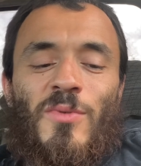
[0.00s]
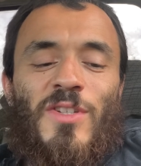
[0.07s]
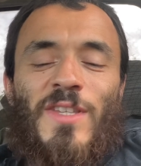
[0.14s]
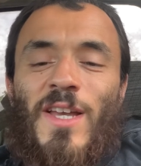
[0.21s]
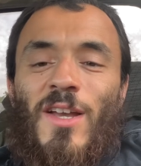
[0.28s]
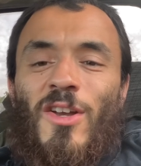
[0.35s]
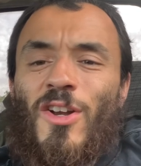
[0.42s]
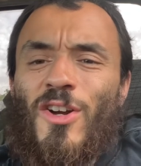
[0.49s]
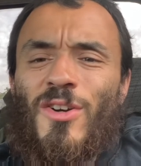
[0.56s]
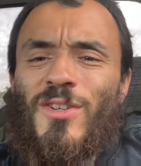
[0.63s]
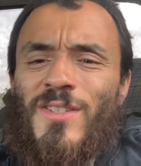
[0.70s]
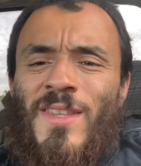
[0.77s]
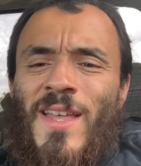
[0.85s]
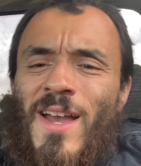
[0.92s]
just like a
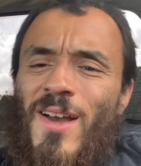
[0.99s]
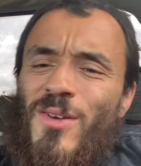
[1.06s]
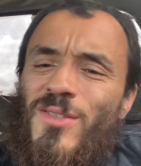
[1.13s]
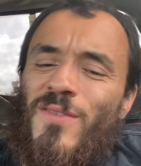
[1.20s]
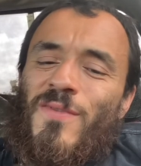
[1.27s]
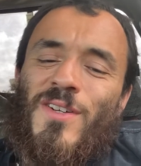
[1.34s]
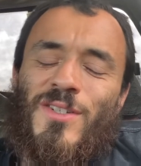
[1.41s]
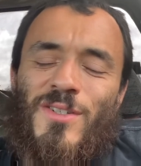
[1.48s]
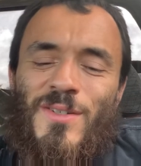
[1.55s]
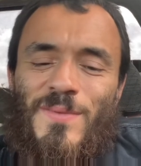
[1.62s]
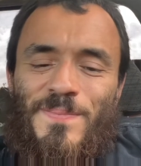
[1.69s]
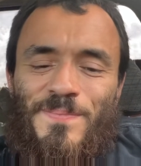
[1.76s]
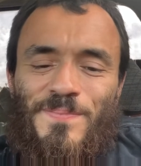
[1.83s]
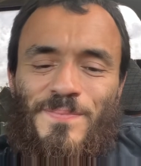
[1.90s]
curse in the house of Usher.
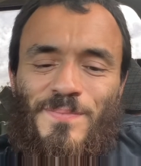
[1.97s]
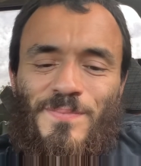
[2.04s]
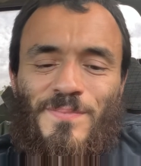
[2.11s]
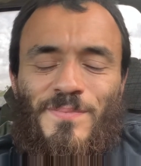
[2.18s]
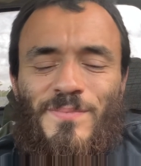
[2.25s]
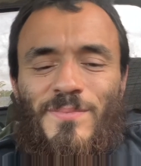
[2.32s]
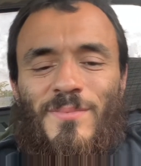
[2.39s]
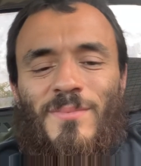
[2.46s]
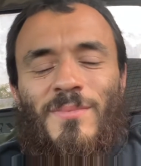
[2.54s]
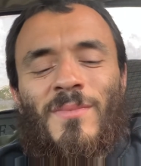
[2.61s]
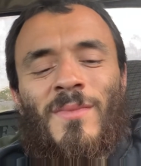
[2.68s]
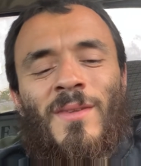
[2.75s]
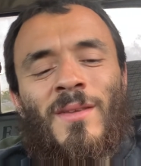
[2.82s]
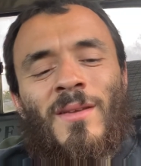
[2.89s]

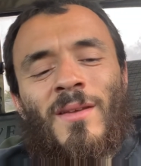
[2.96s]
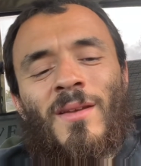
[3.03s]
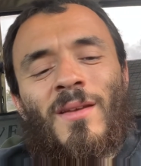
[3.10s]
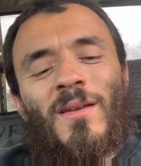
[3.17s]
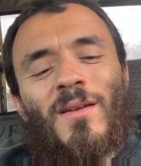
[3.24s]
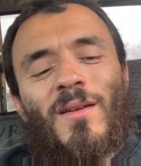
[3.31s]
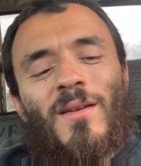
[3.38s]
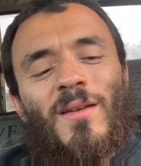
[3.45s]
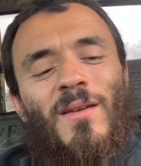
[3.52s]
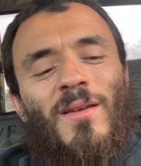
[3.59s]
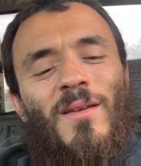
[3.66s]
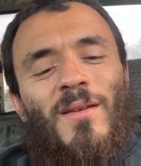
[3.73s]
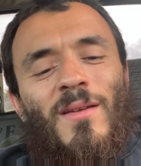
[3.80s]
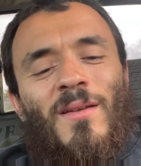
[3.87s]

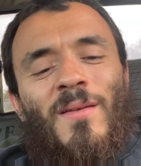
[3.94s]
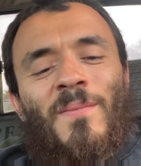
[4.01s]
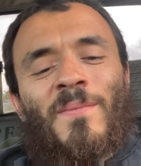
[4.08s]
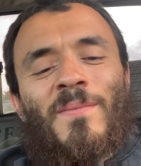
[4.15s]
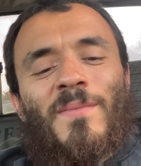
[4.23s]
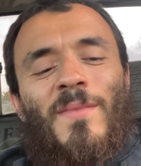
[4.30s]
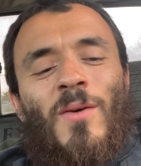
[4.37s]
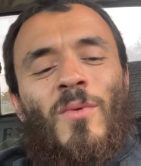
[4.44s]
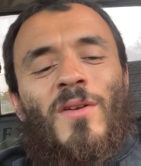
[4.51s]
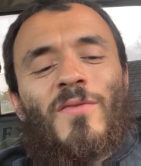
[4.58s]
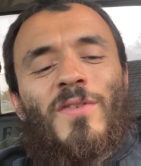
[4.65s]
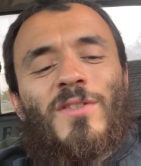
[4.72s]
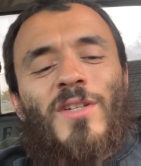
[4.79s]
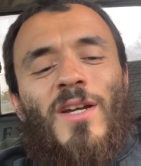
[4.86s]
I wonder
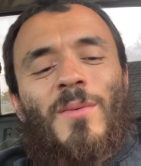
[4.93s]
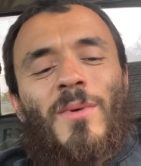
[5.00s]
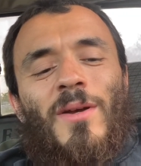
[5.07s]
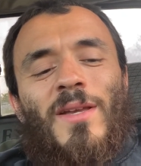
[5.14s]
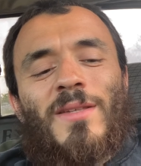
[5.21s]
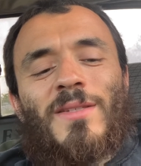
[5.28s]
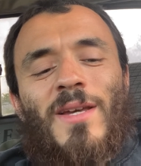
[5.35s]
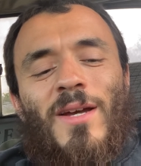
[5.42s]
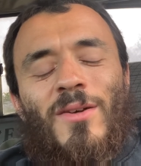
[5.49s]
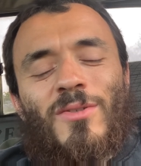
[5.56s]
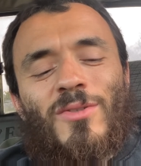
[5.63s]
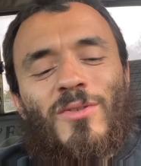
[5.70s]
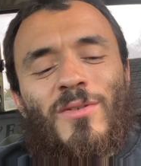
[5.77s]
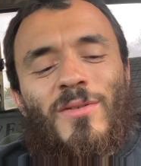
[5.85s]
if he's talking about his
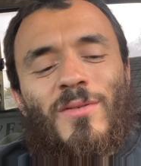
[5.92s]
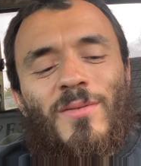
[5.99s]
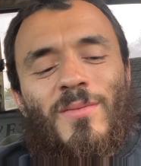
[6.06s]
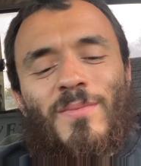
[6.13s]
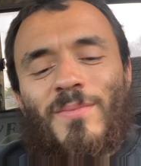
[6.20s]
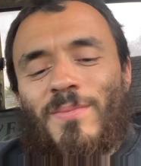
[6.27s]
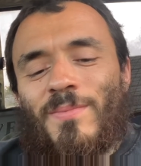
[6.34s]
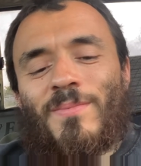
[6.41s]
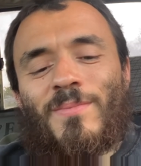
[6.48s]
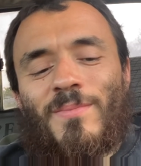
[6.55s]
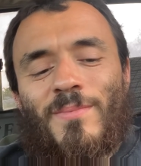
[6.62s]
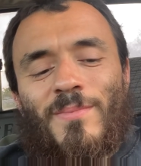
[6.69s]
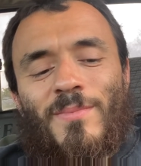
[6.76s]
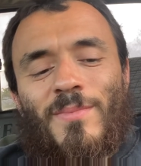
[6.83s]
house or
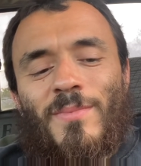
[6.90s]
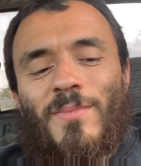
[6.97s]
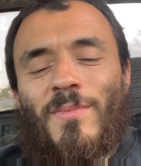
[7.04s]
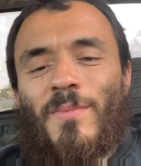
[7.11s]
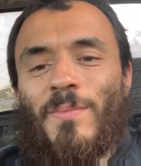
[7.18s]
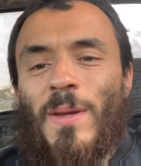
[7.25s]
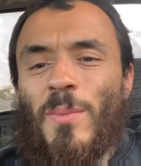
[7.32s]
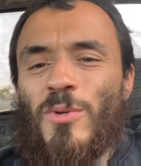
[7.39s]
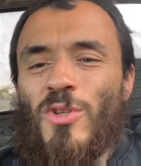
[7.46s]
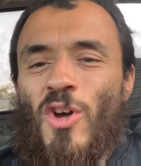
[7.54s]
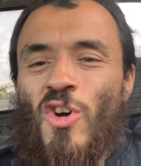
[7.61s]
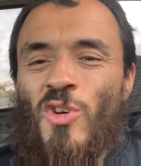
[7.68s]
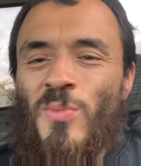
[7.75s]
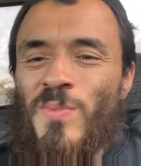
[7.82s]
people's
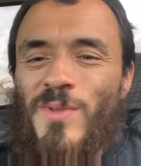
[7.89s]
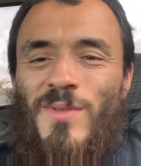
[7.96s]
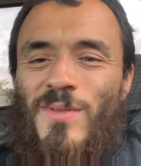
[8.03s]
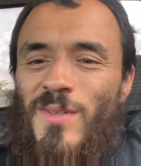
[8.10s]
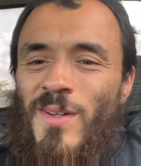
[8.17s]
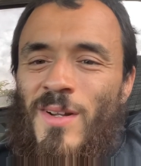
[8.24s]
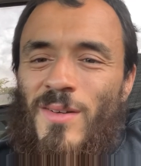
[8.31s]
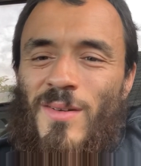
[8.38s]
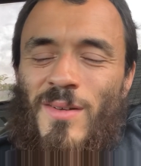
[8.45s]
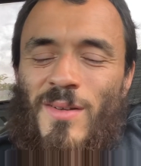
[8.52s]
homes, you know?